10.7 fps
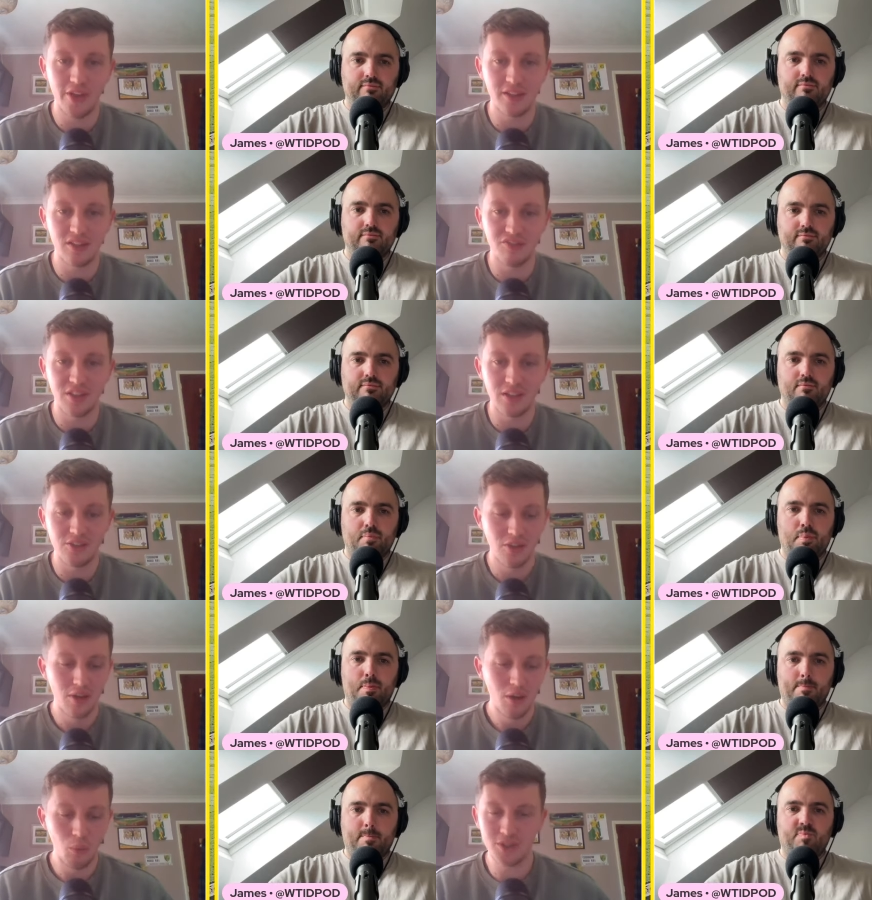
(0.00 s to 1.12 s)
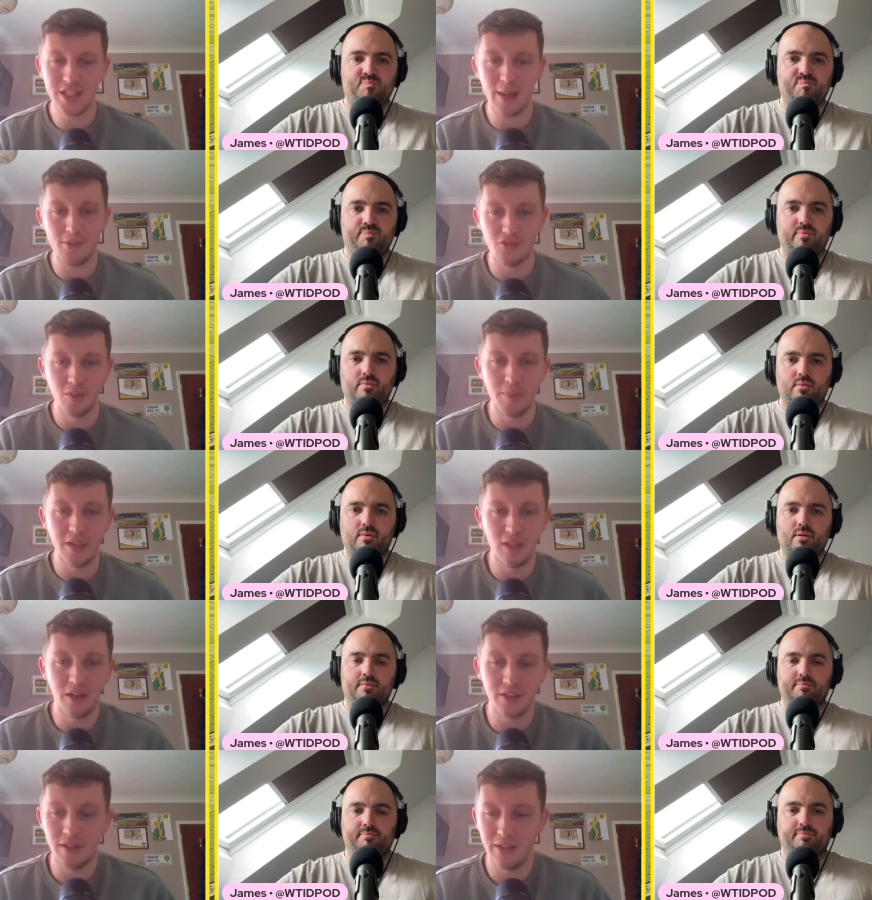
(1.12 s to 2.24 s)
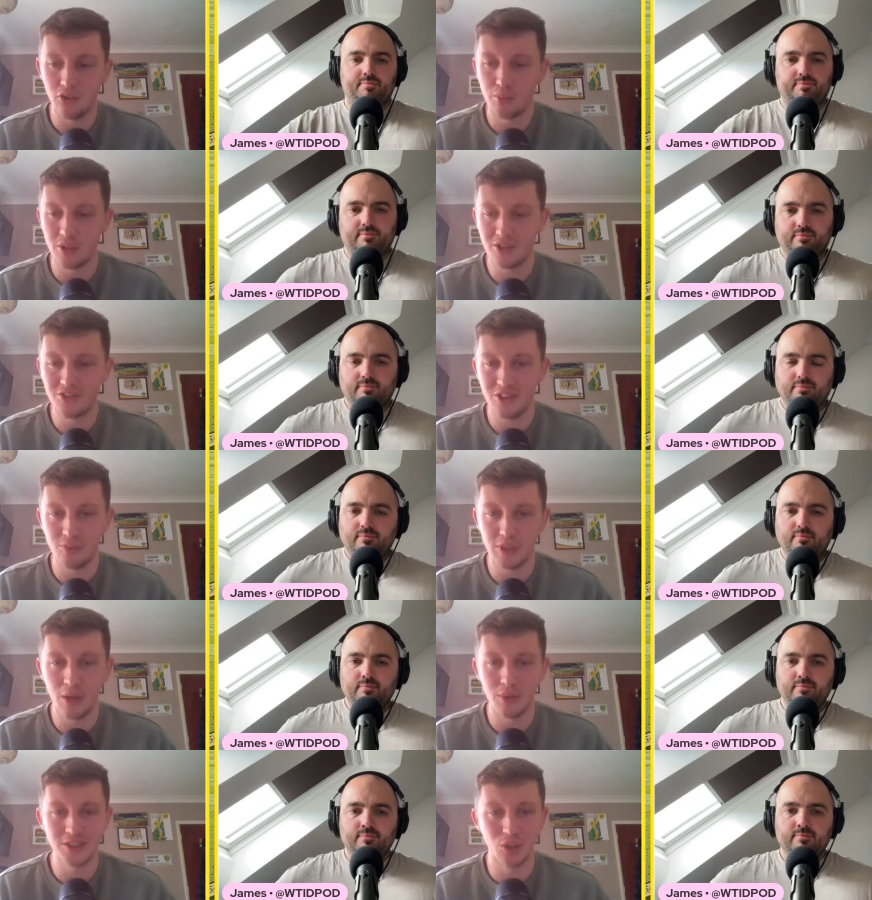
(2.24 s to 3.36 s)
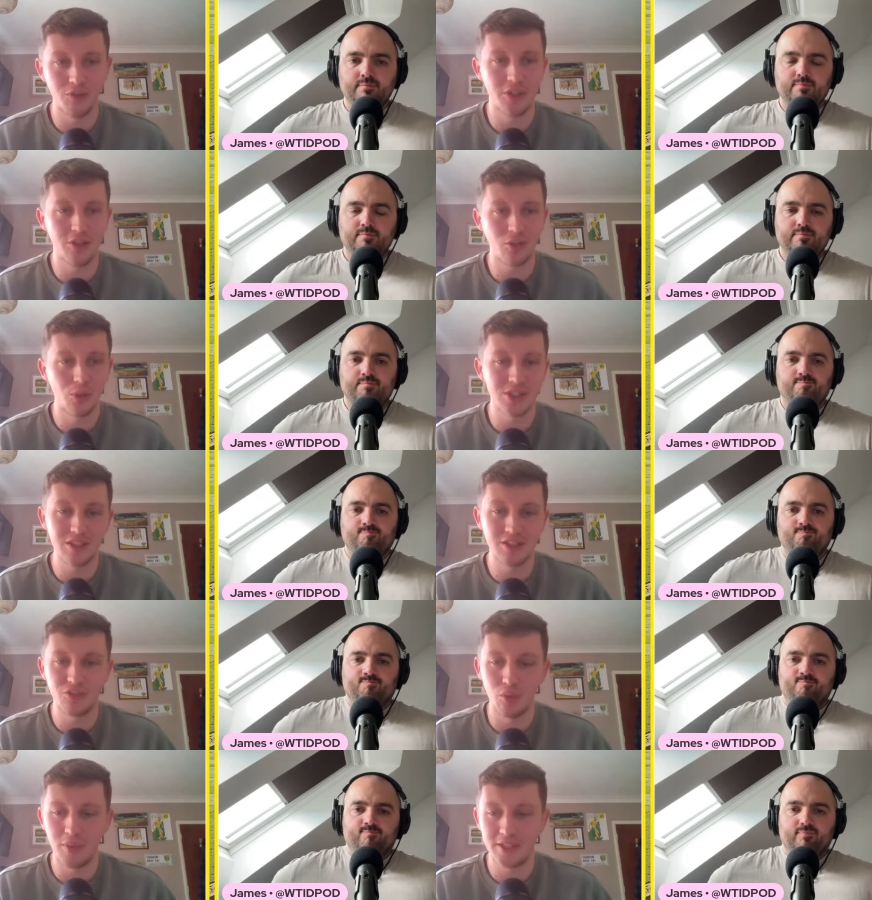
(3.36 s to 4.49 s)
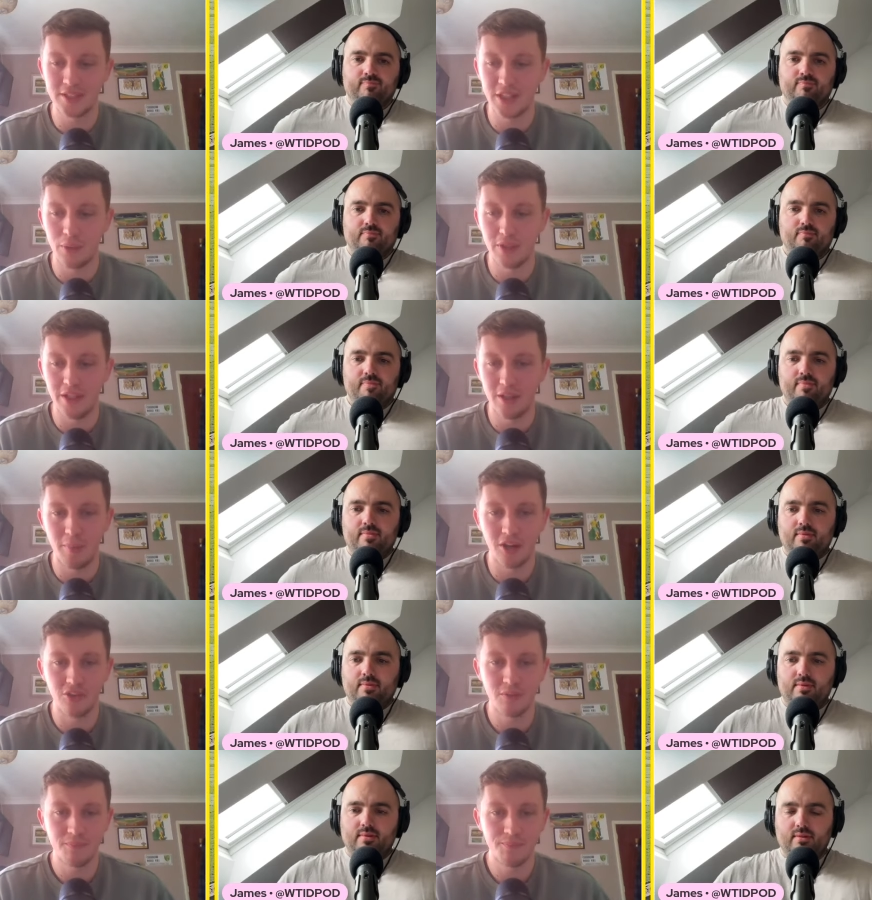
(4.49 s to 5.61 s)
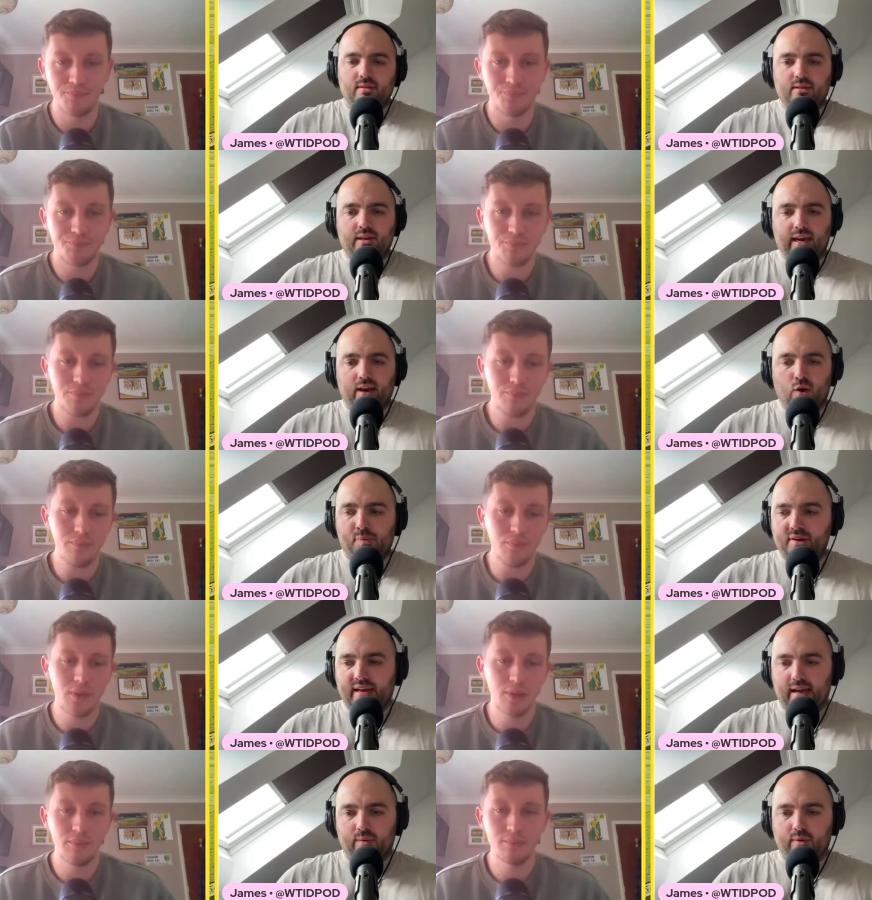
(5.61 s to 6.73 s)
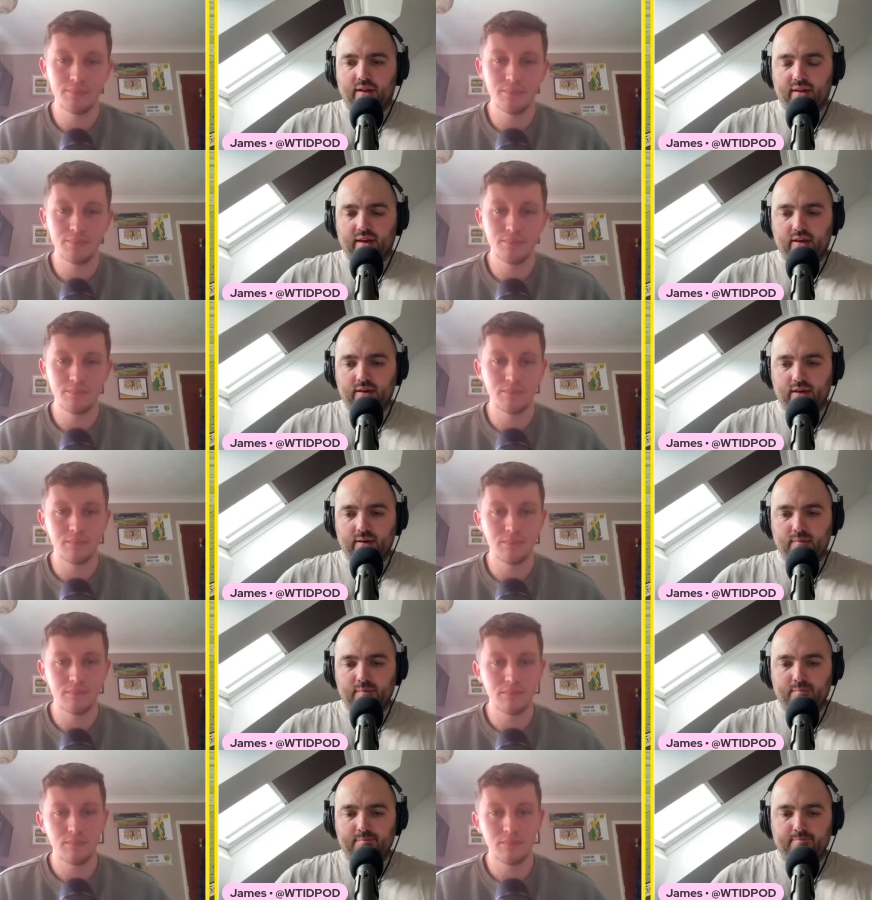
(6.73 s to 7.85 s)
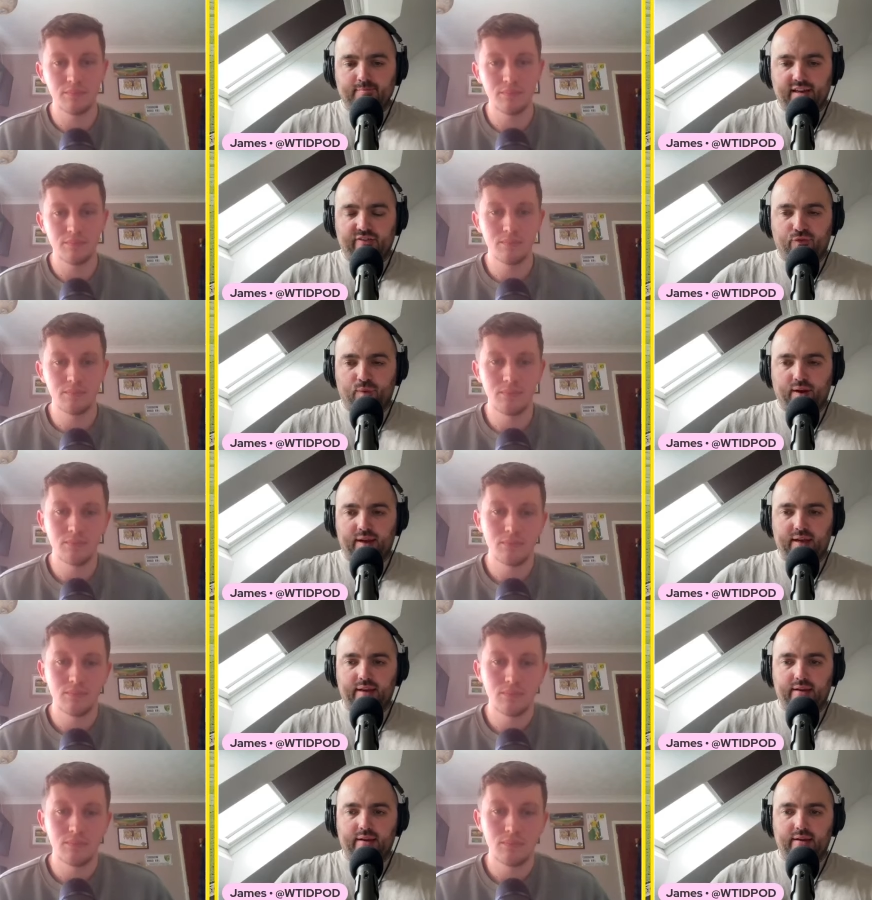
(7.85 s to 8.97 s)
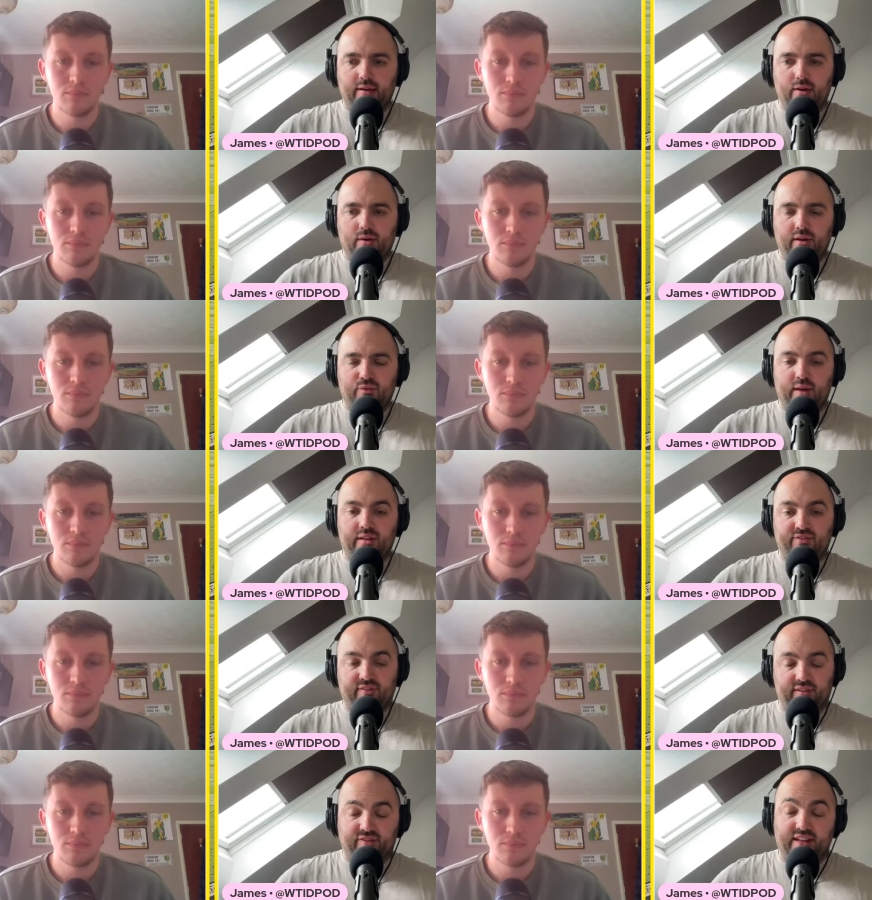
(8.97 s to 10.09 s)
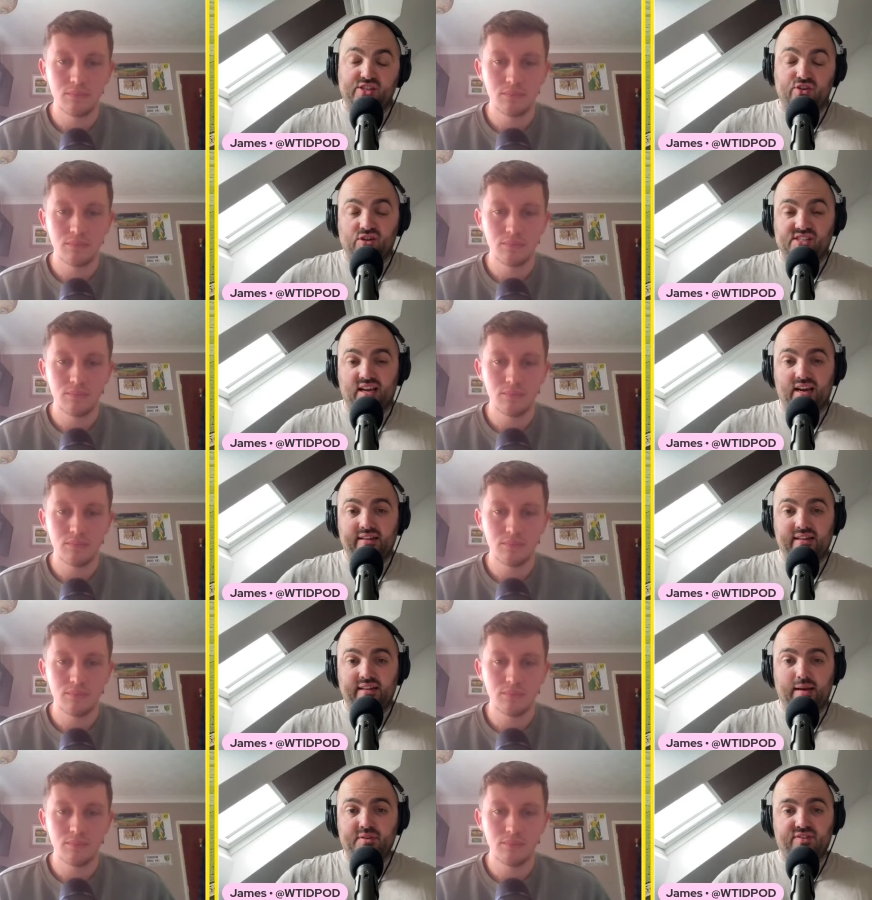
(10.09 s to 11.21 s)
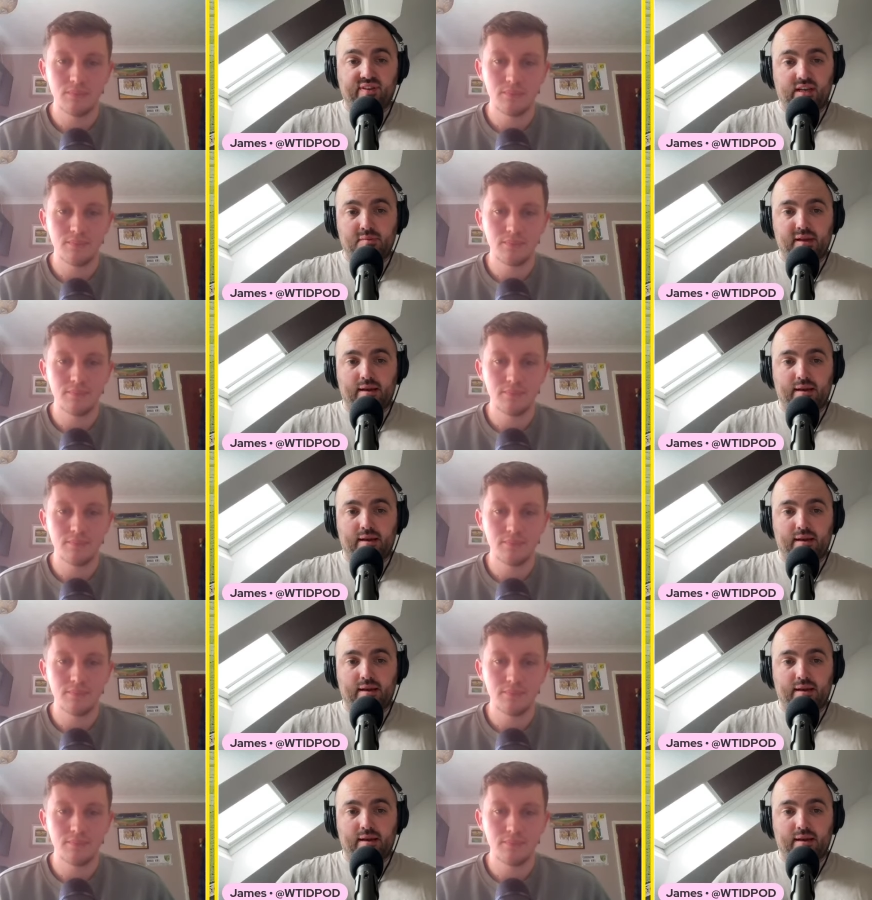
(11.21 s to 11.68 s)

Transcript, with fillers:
Speaker 1: 8 defeats. What's the atmosphere been like at Hillsborough this season? We know it's sort of a notoriously difficult place to go in the past.
Speaker 2: Yeah, up and down. I think if we get the fans are on side, then the atmosphere can be